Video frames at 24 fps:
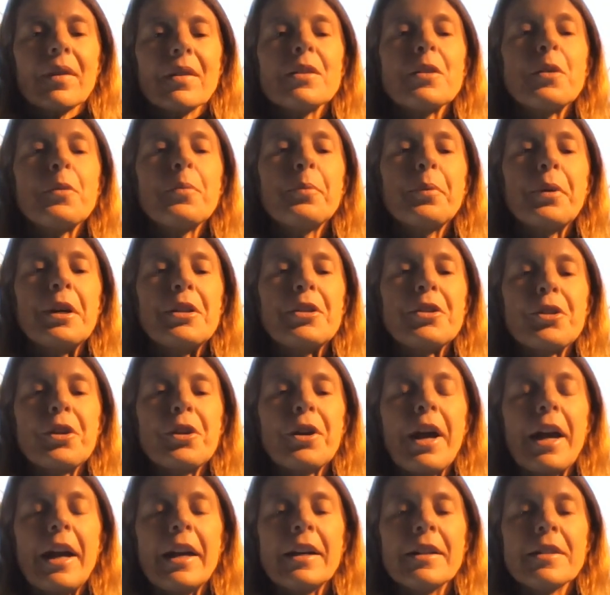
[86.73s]
So place
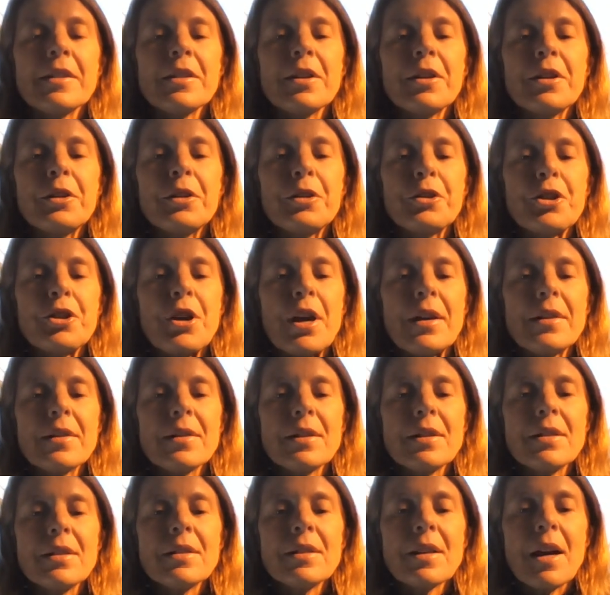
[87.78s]
your hands on your
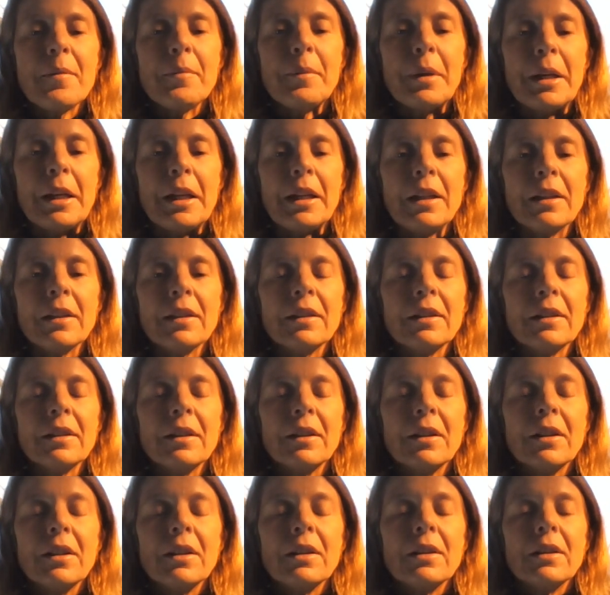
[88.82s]
chest and tummy
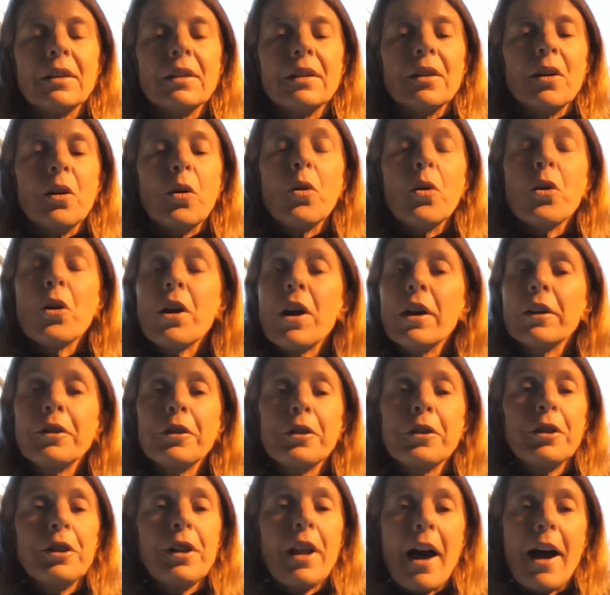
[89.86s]
or
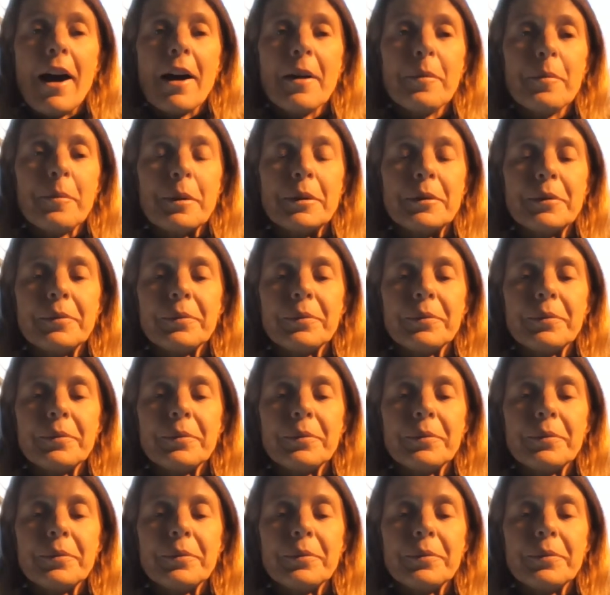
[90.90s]
on your lap.